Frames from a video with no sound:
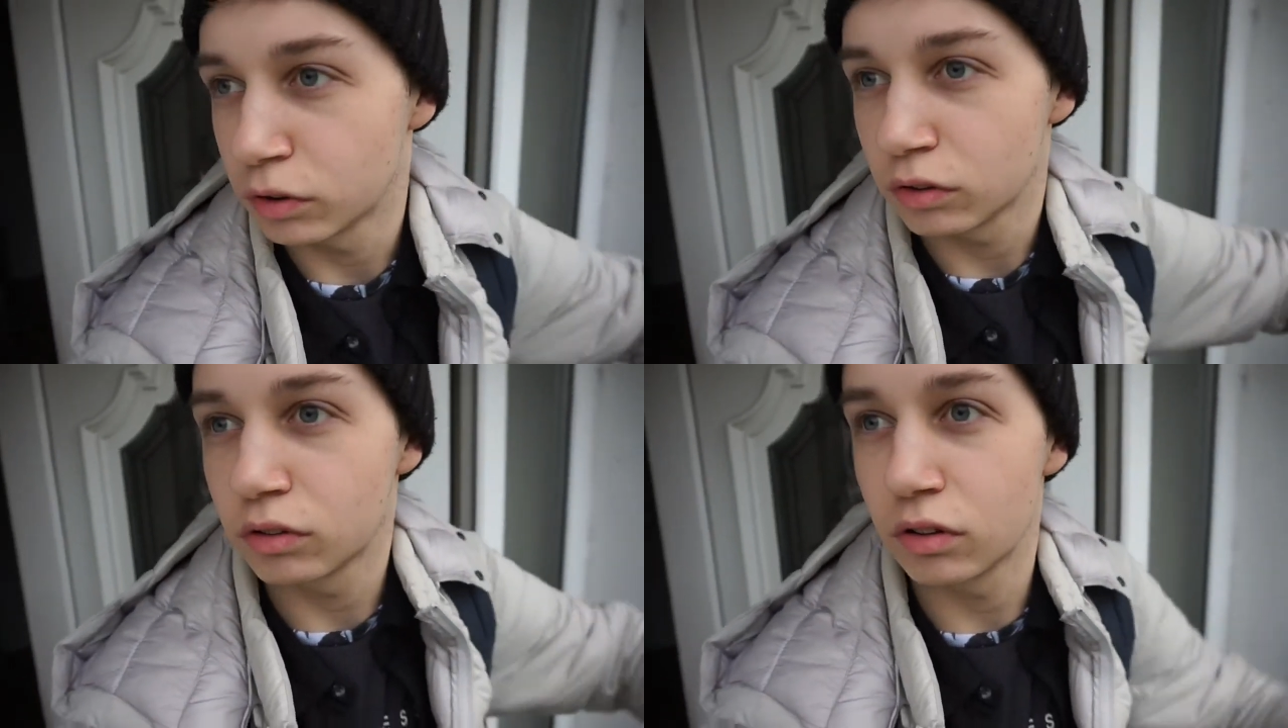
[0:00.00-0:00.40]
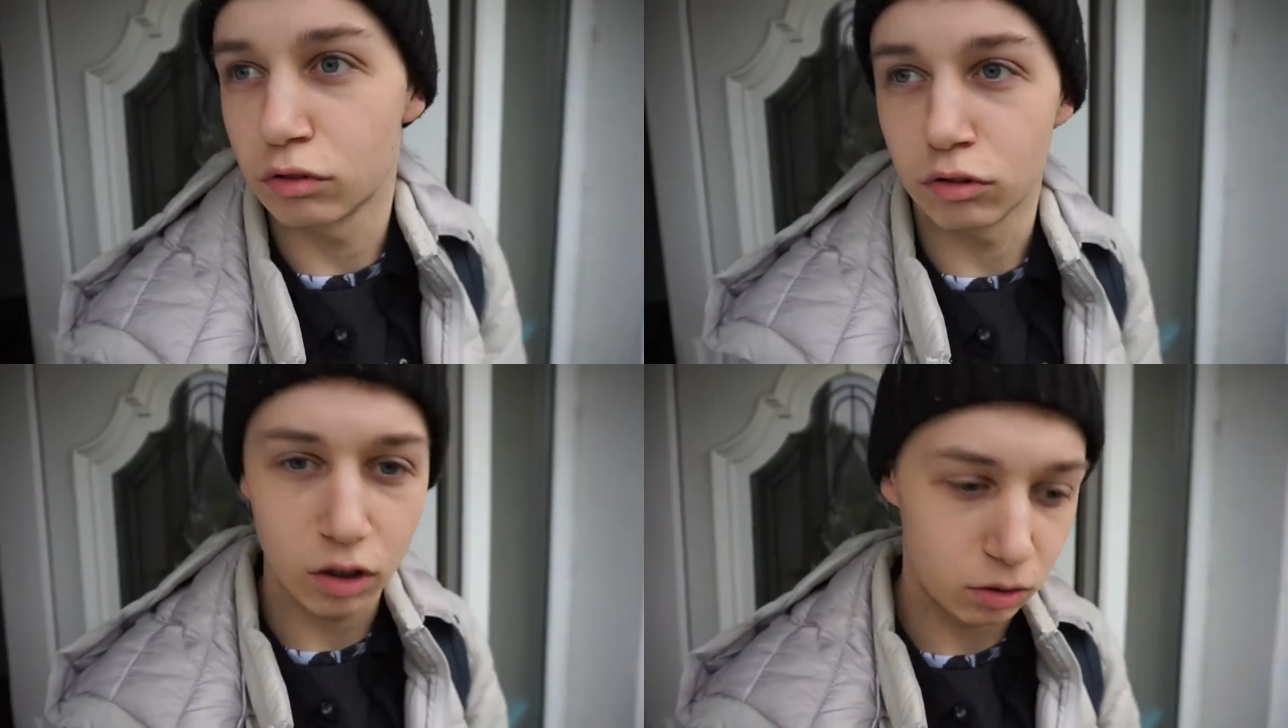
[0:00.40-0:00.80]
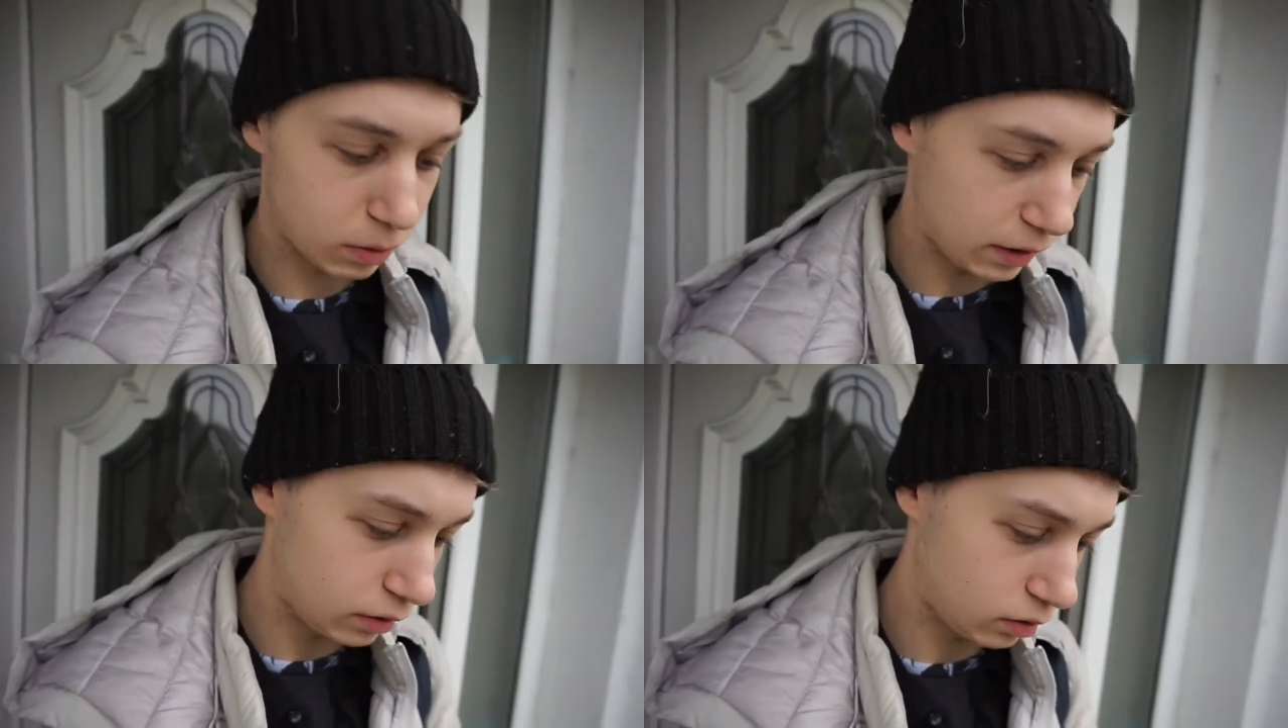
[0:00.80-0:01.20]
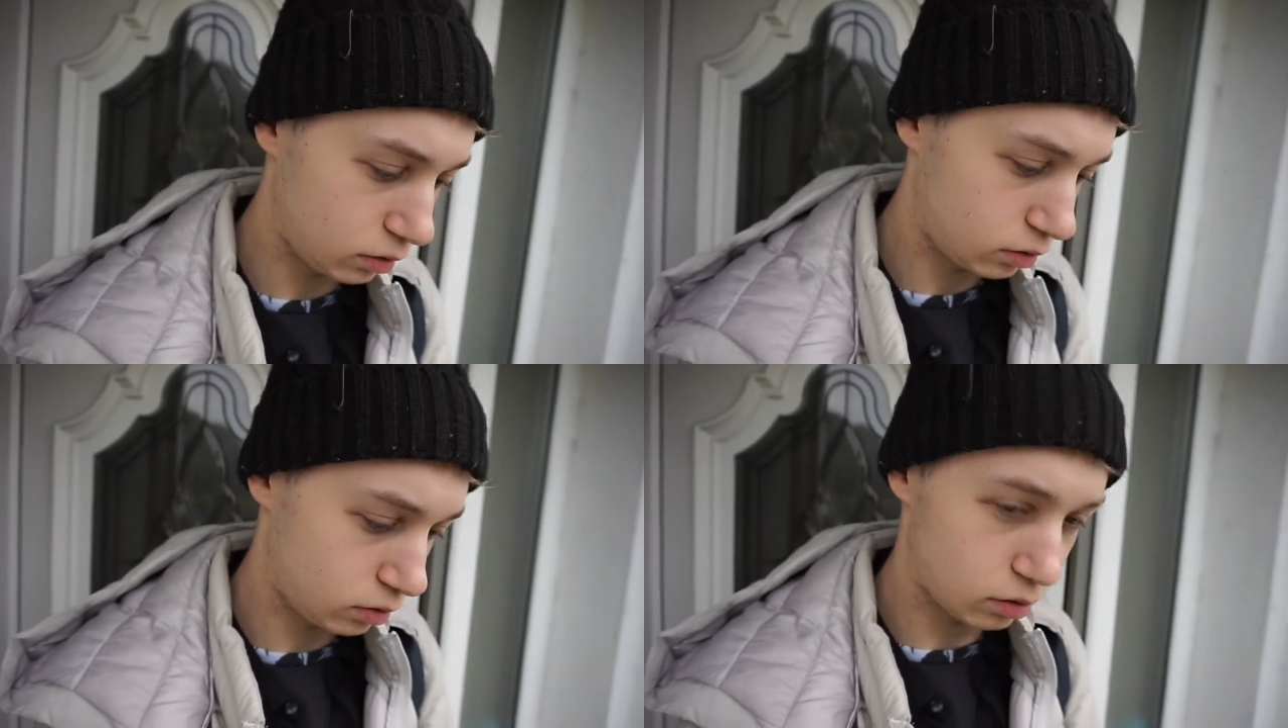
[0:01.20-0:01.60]
up to, the wrong lead.
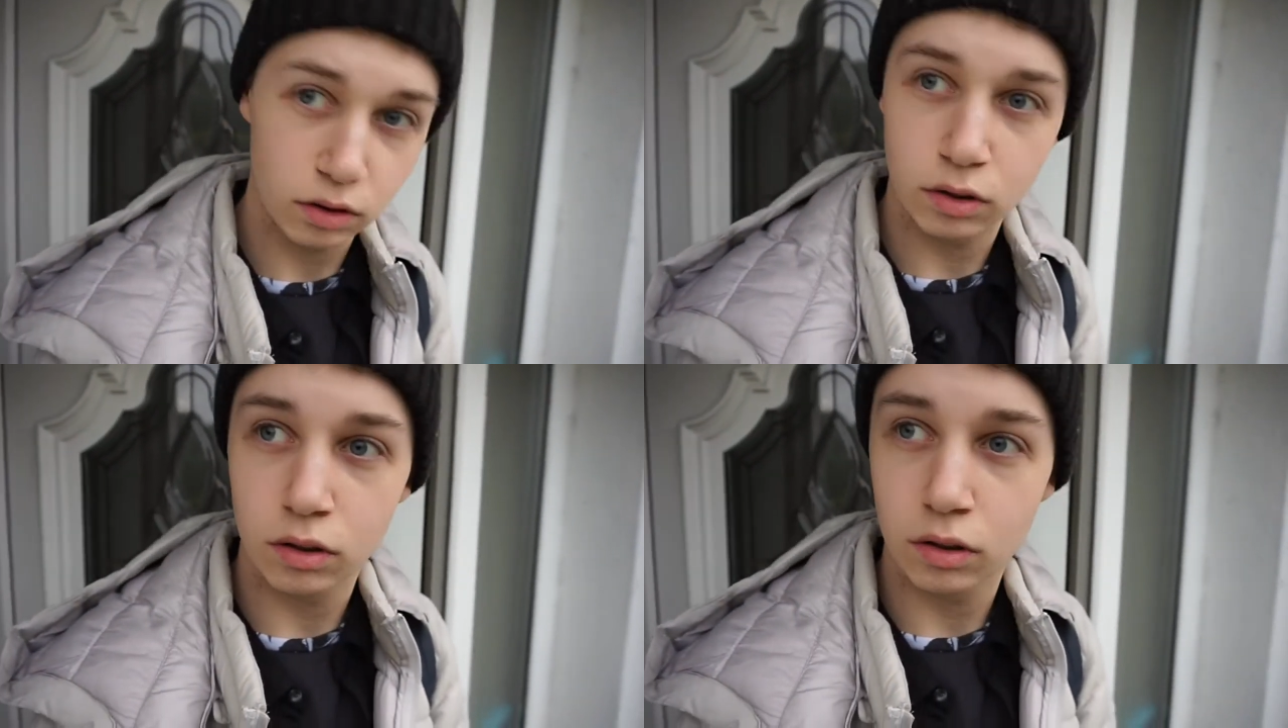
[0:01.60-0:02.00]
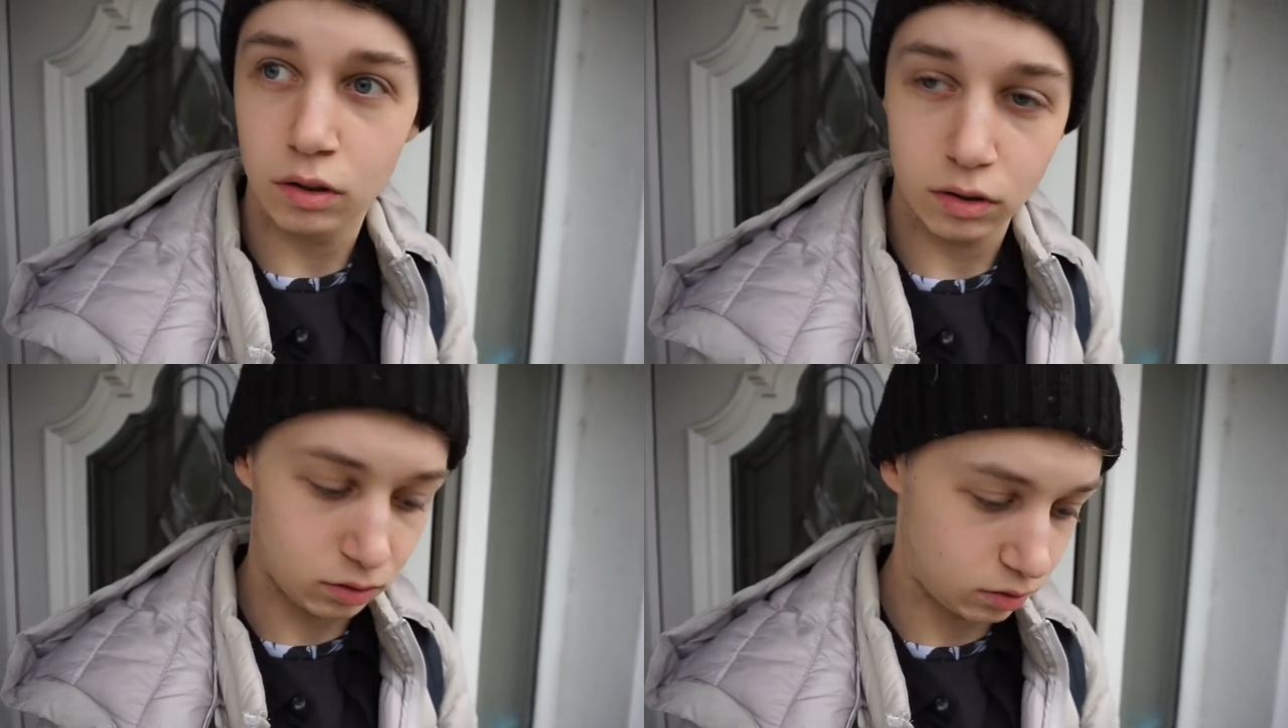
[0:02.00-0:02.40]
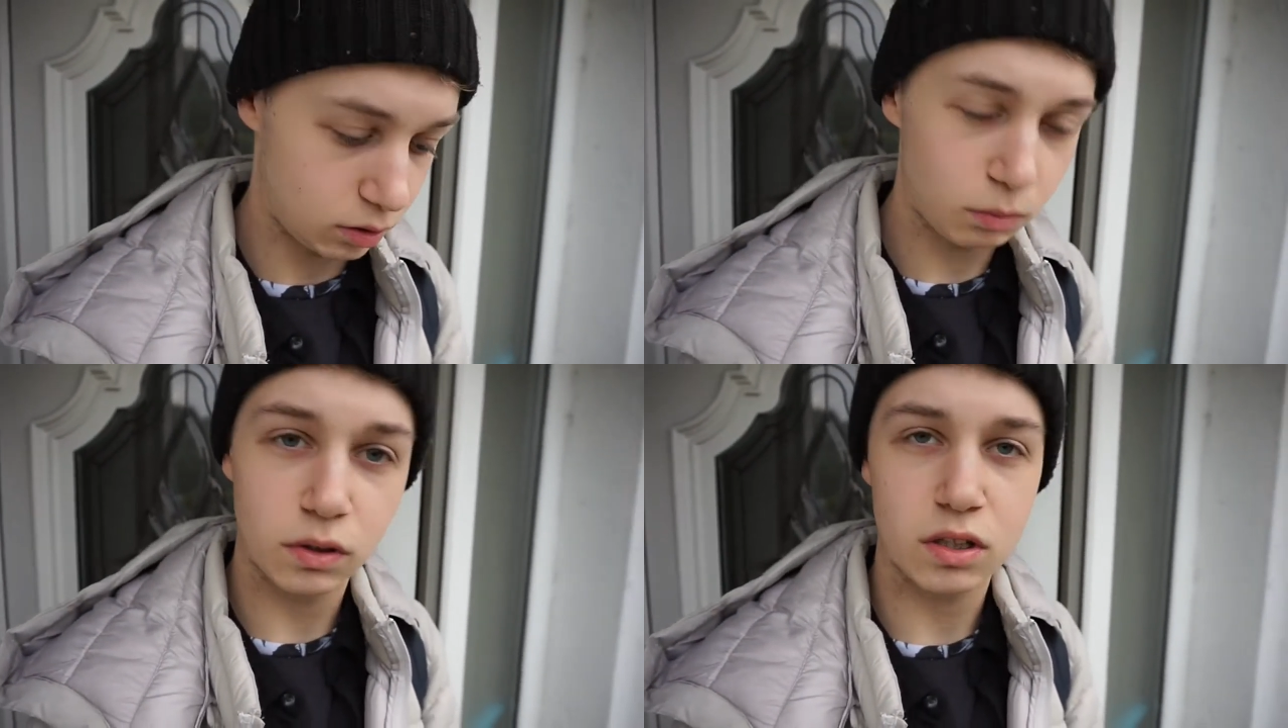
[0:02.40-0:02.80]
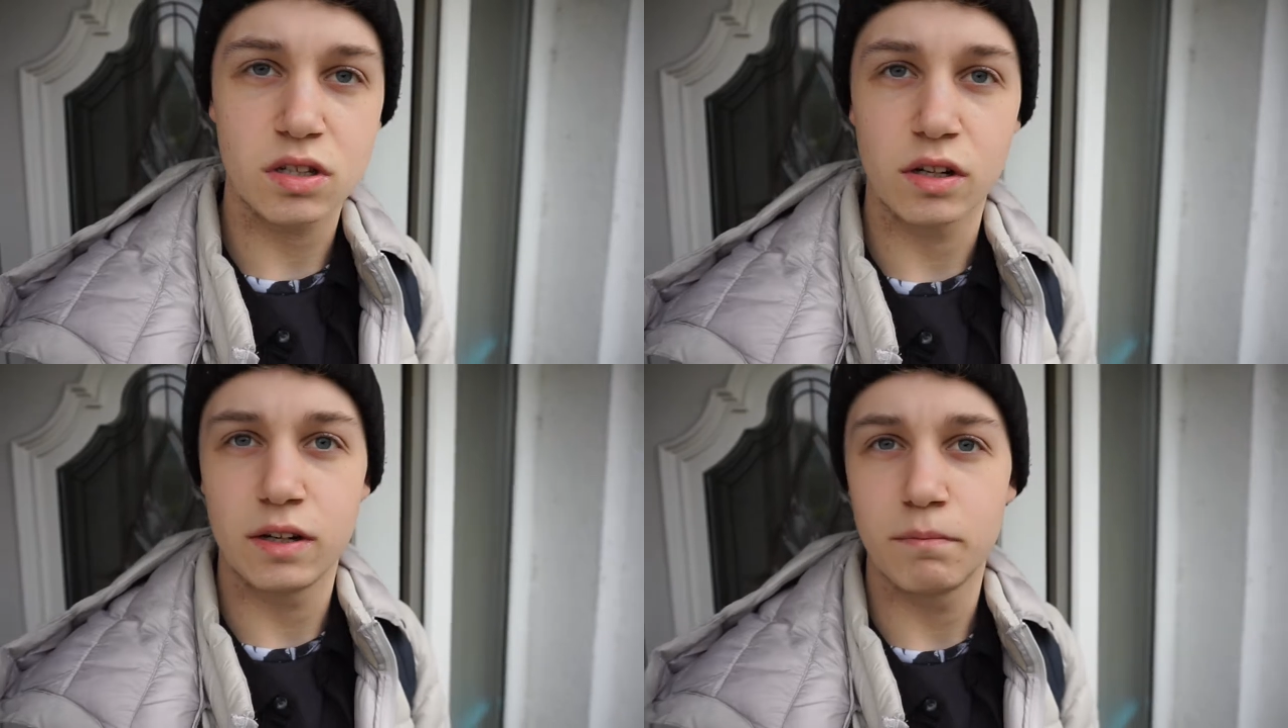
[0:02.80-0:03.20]
No,
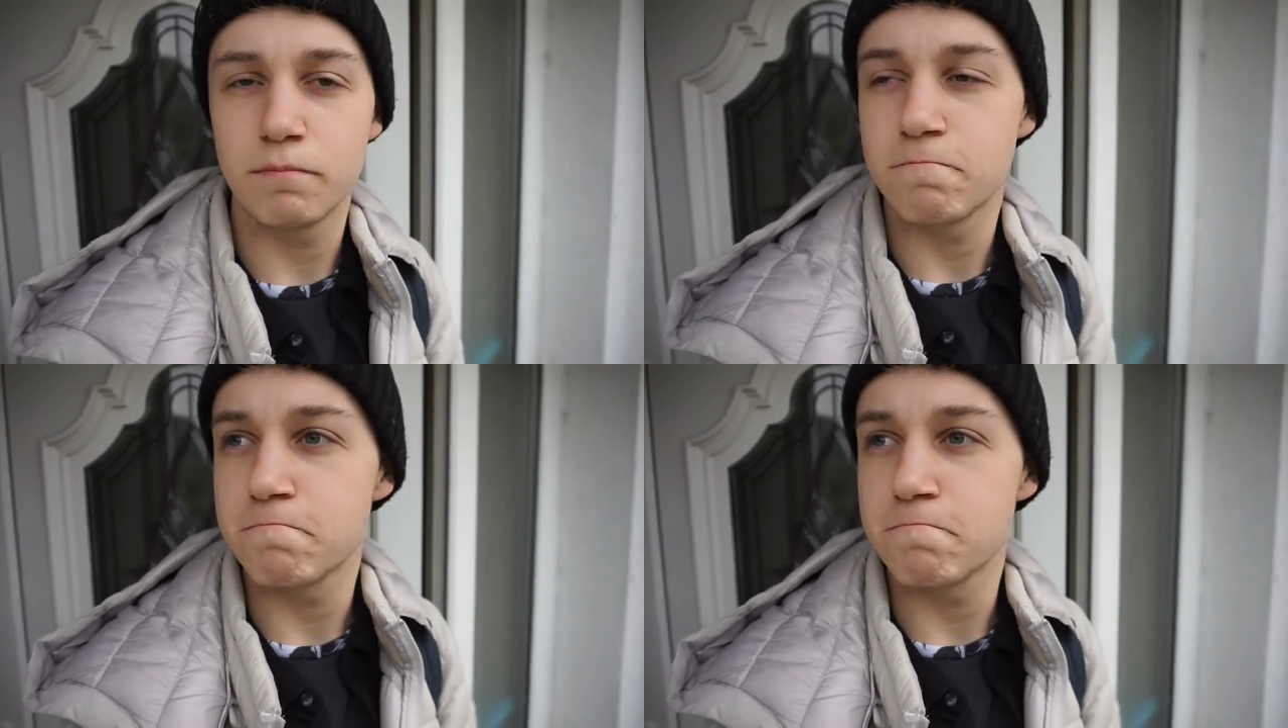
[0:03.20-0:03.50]
that's not him.